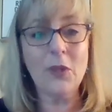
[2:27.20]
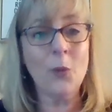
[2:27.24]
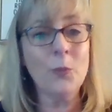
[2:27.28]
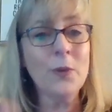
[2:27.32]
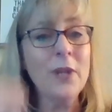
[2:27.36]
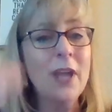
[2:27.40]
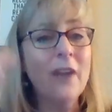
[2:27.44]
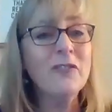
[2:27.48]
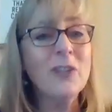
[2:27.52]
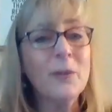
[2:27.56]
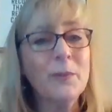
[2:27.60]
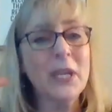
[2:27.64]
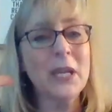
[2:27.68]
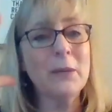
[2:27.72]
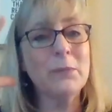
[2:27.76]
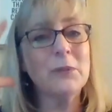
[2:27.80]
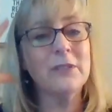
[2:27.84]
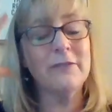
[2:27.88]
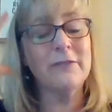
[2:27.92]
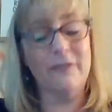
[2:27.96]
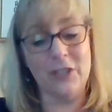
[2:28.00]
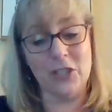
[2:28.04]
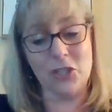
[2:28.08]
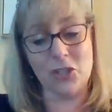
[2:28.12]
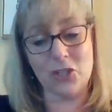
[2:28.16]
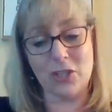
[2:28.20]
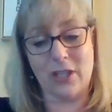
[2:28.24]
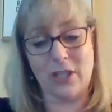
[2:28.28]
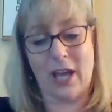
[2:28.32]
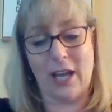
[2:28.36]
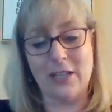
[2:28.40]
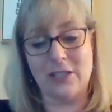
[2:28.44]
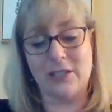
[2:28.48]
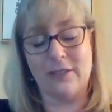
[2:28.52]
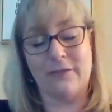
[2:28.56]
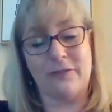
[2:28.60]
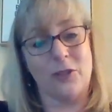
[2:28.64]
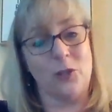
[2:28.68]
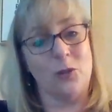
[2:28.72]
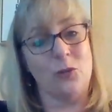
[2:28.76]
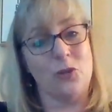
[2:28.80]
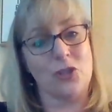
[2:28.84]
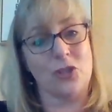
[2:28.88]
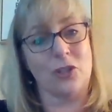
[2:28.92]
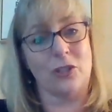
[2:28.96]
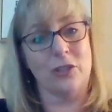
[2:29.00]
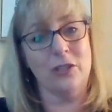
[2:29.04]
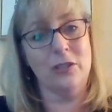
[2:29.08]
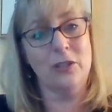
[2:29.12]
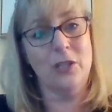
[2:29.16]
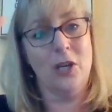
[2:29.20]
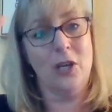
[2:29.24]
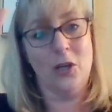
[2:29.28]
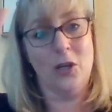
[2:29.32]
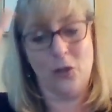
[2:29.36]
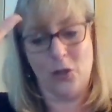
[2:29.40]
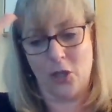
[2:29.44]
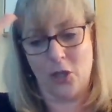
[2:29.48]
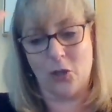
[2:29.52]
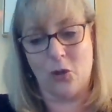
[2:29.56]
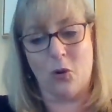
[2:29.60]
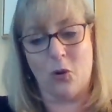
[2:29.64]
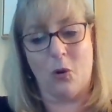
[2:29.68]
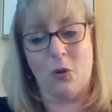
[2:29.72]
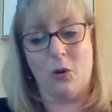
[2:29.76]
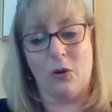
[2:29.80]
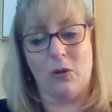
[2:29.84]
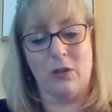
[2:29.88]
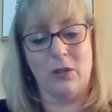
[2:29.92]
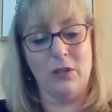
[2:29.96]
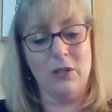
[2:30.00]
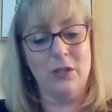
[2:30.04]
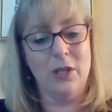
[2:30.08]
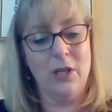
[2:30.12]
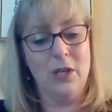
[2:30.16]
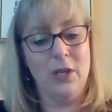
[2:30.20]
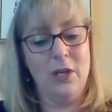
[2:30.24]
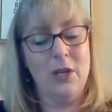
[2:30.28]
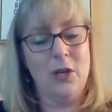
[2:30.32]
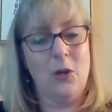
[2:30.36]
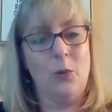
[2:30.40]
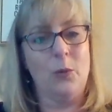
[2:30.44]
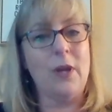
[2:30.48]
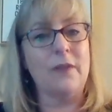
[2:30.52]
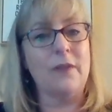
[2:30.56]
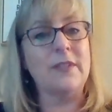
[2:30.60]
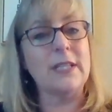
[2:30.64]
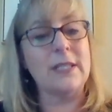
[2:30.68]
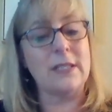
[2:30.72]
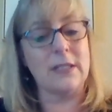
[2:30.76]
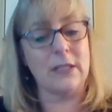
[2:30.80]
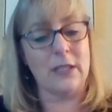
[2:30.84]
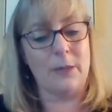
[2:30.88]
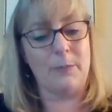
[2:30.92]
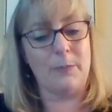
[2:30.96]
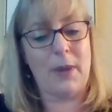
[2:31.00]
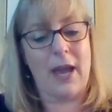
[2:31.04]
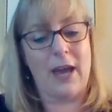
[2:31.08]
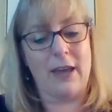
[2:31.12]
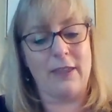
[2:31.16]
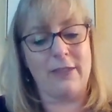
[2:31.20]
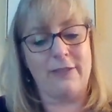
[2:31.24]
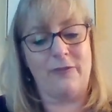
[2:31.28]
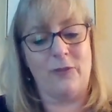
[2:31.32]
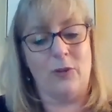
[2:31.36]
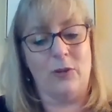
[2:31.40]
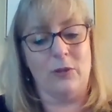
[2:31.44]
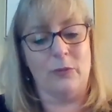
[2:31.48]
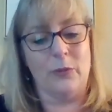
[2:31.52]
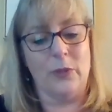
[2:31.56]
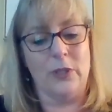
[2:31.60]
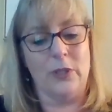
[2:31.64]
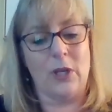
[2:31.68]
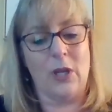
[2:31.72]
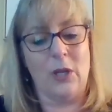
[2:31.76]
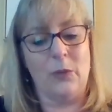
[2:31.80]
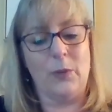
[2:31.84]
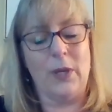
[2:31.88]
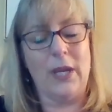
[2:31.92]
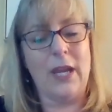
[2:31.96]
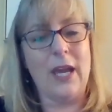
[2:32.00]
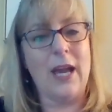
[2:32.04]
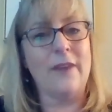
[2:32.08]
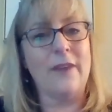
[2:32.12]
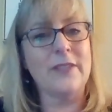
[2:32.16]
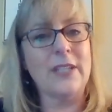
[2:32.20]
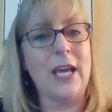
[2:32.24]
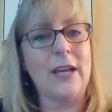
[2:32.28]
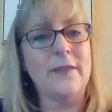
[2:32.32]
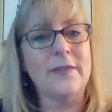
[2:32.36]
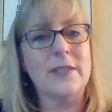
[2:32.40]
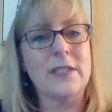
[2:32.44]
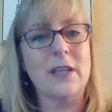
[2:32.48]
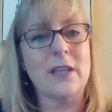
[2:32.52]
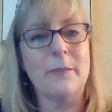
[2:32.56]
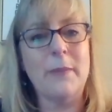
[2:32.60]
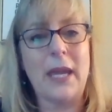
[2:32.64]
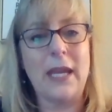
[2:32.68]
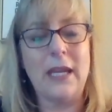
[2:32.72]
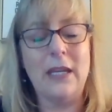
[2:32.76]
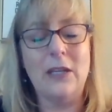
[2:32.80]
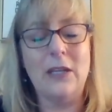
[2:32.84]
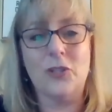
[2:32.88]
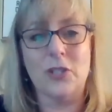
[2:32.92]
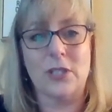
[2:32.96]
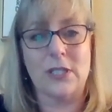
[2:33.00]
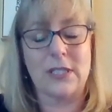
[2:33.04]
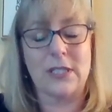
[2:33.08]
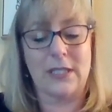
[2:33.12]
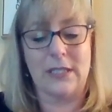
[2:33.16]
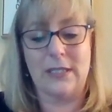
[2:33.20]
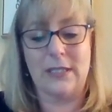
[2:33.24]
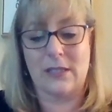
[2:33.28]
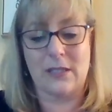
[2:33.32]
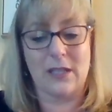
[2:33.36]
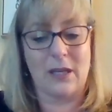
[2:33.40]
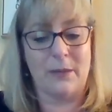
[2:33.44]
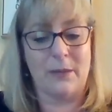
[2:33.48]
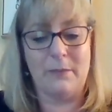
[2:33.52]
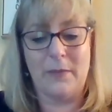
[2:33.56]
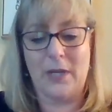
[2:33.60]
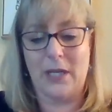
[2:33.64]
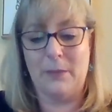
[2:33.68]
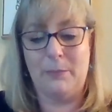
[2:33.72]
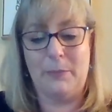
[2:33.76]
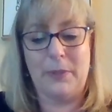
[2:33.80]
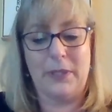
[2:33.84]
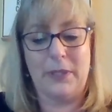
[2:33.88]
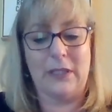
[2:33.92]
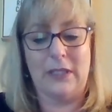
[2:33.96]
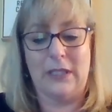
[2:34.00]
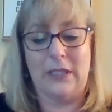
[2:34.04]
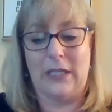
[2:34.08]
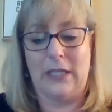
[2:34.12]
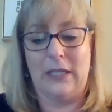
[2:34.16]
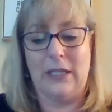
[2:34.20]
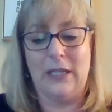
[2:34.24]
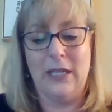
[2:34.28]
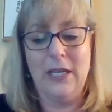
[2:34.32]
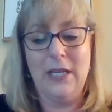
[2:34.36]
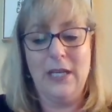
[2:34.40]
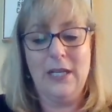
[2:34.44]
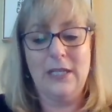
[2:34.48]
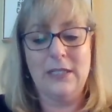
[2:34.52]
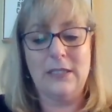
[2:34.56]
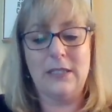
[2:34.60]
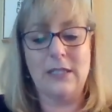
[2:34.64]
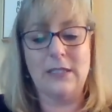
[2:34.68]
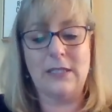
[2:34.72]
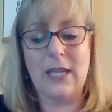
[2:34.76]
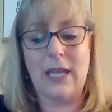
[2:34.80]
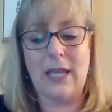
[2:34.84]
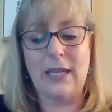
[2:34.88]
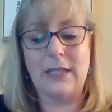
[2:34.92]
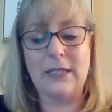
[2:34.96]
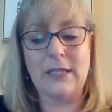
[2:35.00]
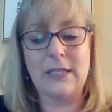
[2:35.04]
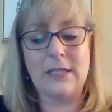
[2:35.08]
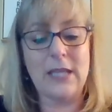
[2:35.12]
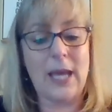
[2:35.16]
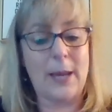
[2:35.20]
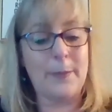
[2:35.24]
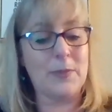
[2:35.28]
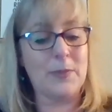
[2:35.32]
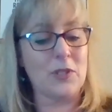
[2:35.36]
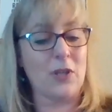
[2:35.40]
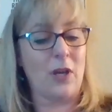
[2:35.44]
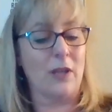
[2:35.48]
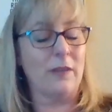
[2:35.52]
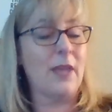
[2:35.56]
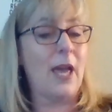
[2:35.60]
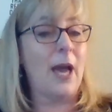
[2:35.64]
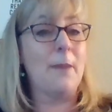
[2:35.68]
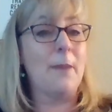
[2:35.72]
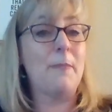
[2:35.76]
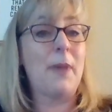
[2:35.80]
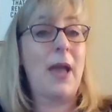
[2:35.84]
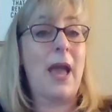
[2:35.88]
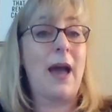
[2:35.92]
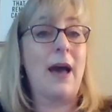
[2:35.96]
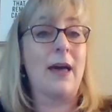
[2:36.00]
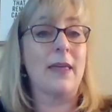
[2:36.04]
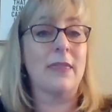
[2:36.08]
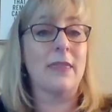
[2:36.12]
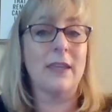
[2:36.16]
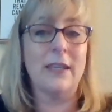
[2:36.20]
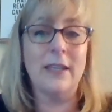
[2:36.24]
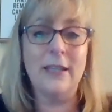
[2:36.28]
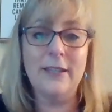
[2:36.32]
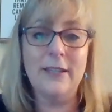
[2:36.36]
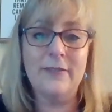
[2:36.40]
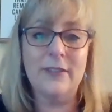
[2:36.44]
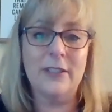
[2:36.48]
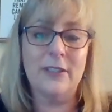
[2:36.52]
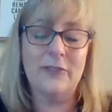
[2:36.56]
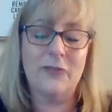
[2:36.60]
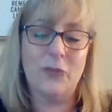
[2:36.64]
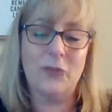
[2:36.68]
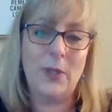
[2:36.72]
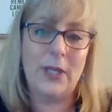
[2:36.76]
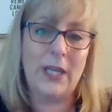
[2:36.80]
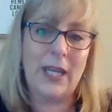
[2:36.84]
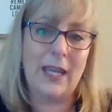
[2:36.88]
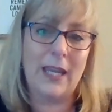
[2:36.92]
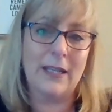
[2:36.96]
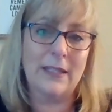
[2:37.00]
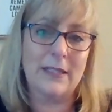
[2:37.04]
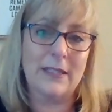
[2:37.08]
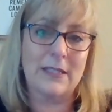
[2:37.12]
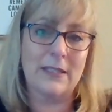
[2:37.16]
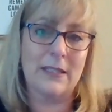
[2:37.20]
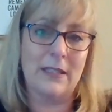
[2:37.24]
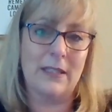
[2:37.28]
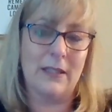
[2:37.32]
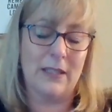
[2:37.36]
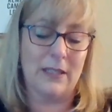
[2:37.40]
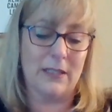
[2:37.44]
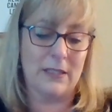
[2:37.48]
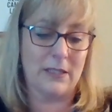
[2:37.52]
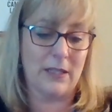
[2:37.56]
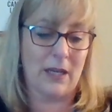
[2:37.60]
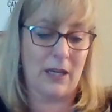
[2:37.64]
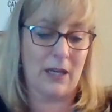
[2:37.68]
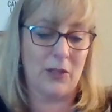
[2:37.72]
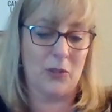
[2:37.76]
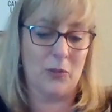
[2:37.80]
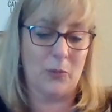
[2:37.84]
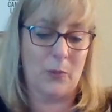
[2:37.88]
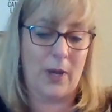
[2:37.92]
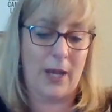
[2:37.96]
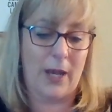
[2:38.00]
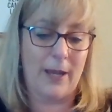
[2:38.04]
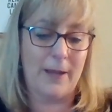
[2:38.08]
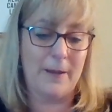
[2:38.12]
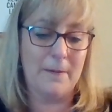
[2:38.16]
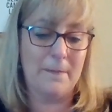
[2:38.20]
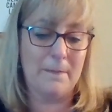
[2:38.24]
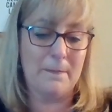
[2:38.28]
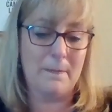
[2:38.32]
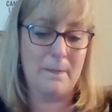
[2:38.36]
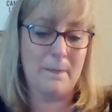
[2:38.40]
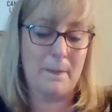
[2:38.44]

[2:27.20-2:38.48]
We have to be able to visualize a future or a goal. We have to see a path forward, and we have to have some agency, some ability to take steps on that path, even if we can't see the entire way.